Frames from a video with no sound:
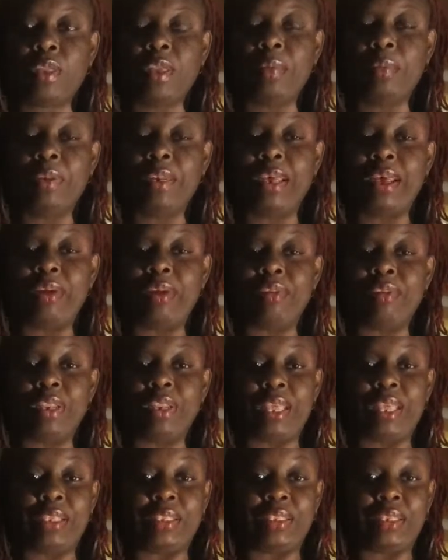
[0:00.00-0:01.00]
not
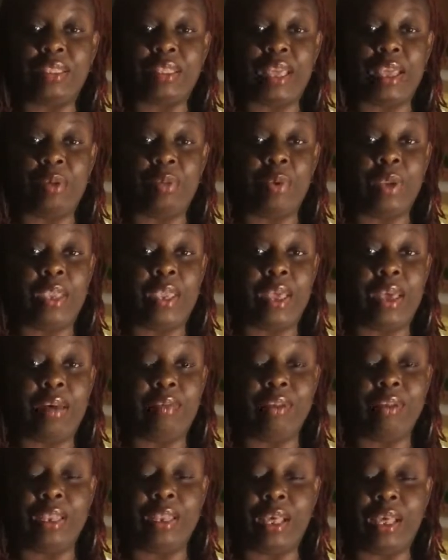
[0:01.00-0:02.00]
realizing that we have
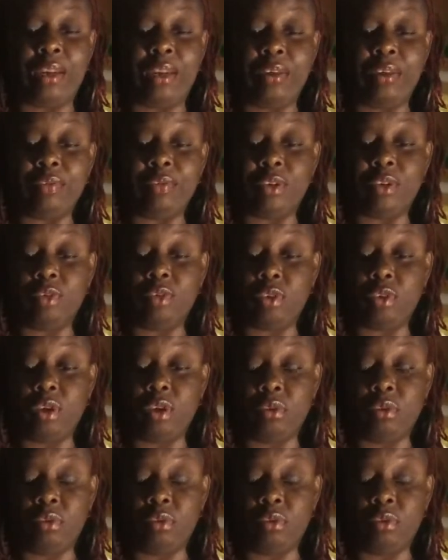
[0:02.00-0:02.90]
a lot of control.